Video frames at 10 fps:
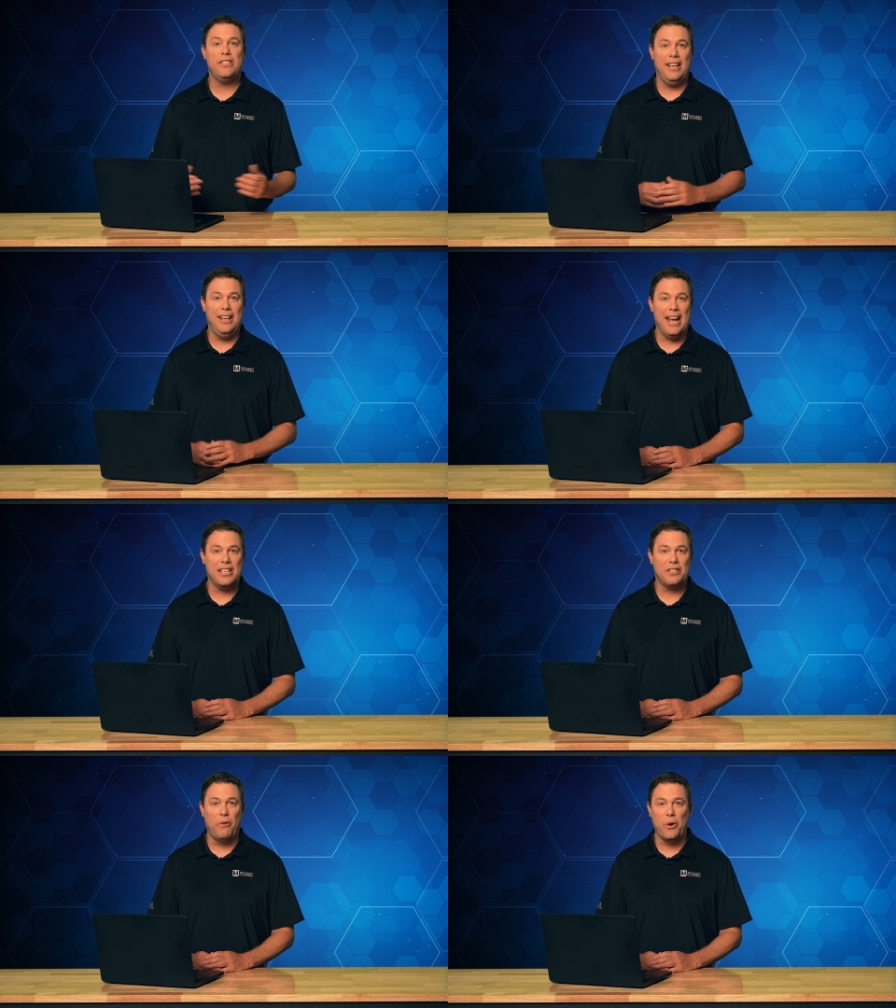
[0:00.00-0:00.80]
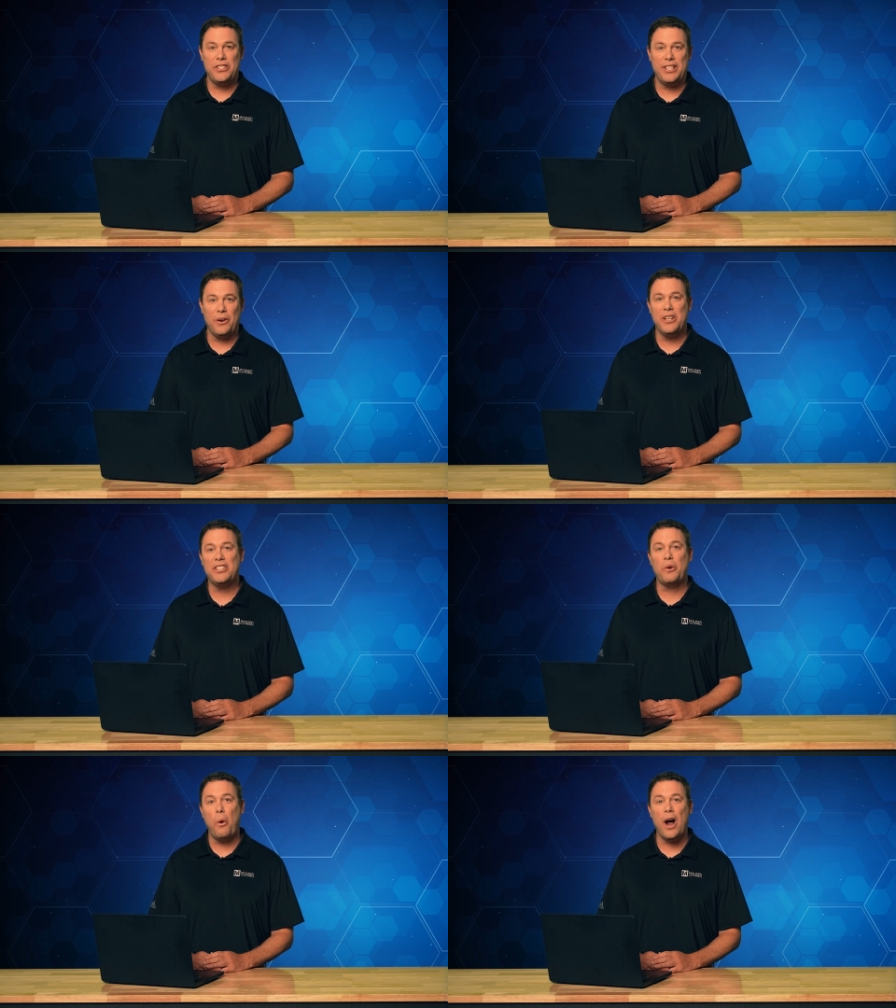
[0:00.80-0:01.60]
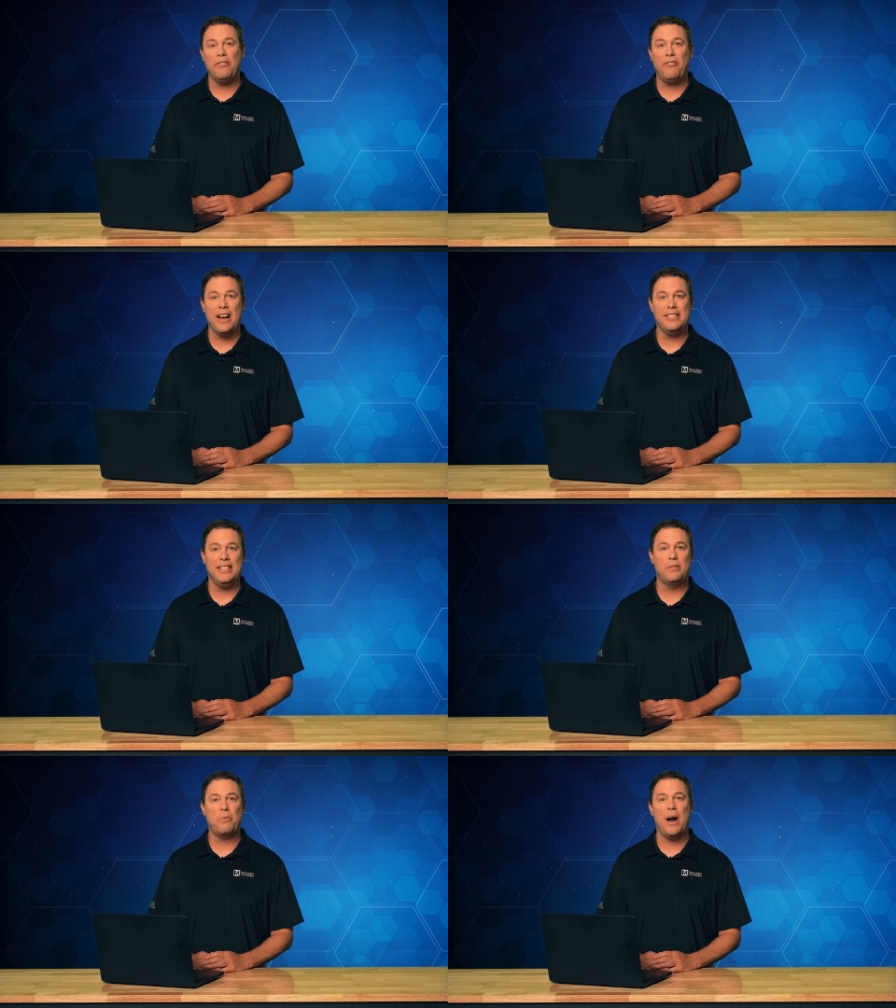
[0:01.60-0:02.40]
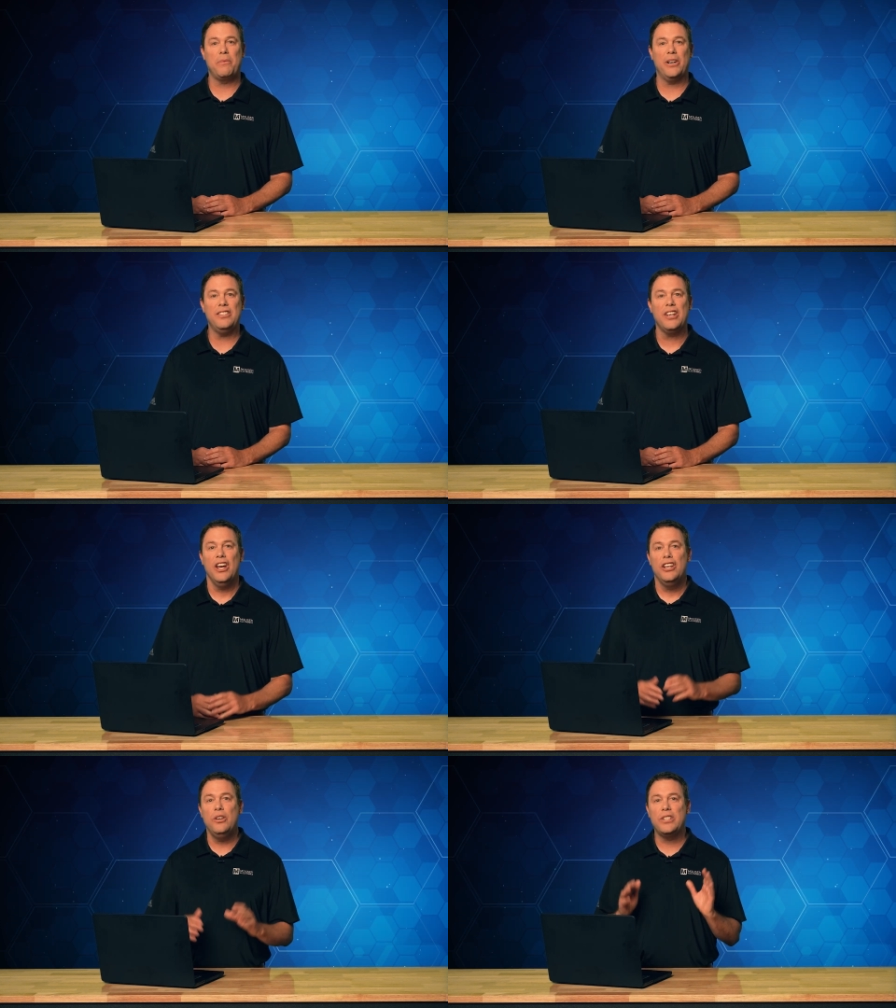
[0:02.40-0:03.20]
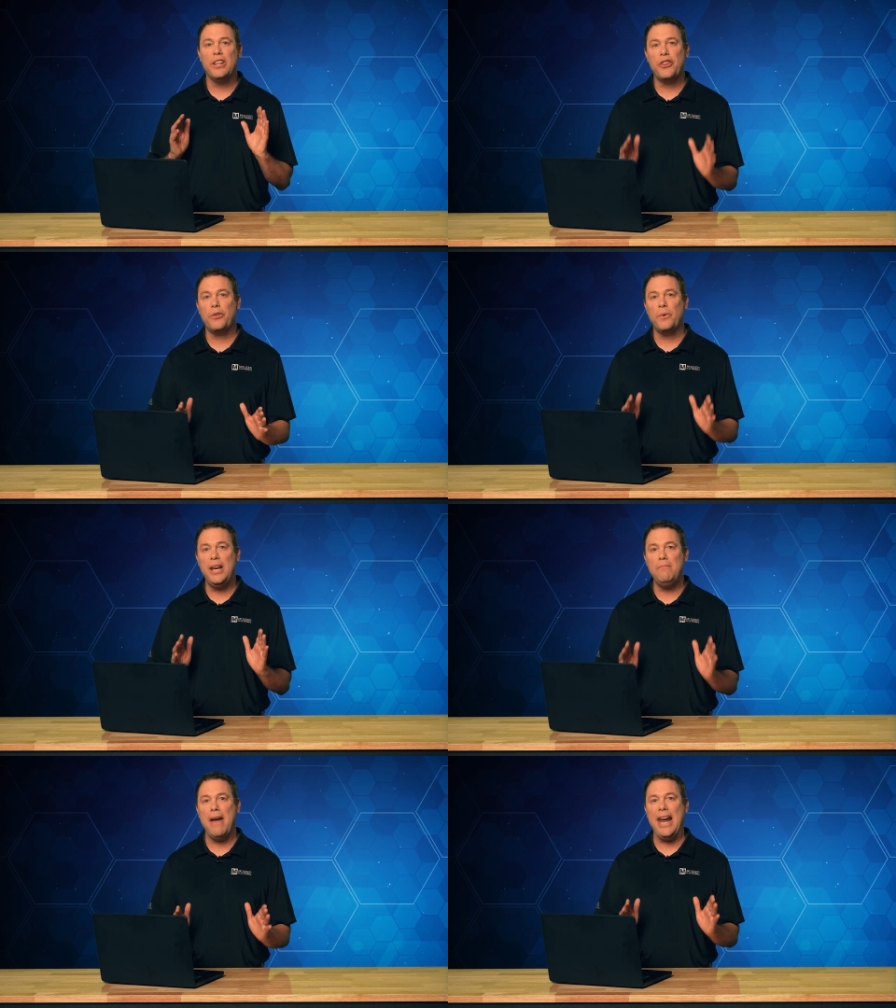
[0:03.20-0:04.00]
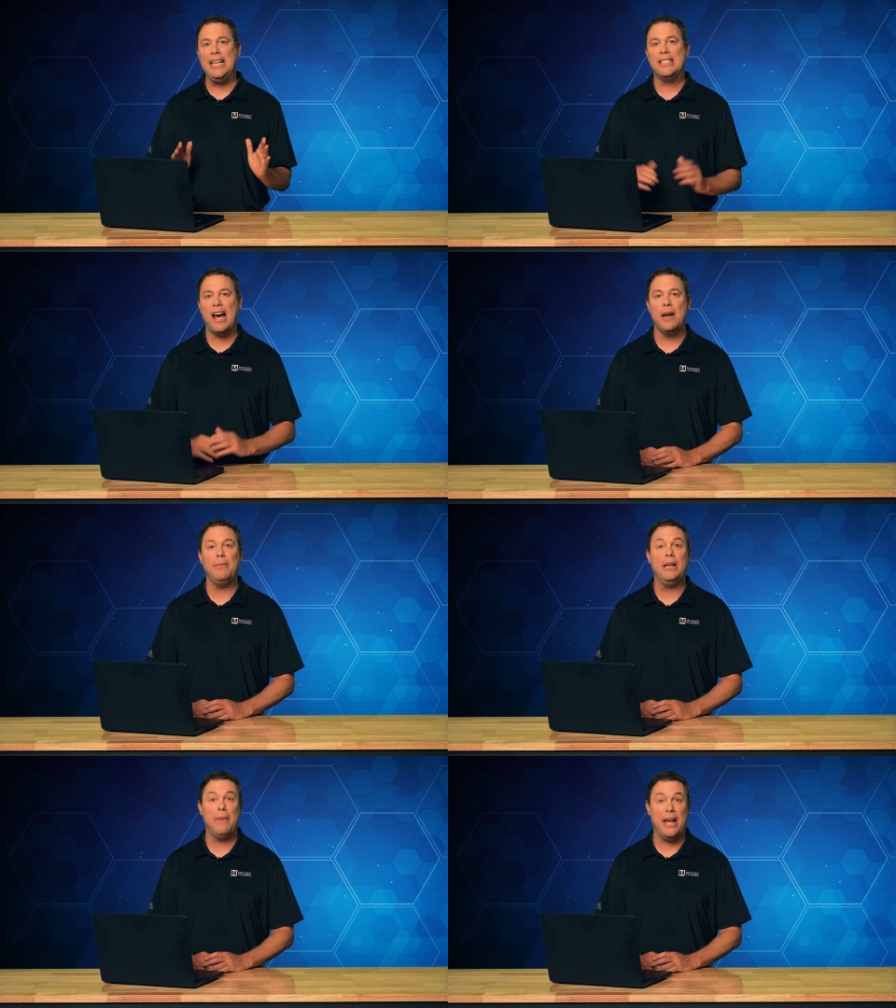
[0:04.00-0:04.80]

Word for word: T D S four series quantifies these properties using three main timing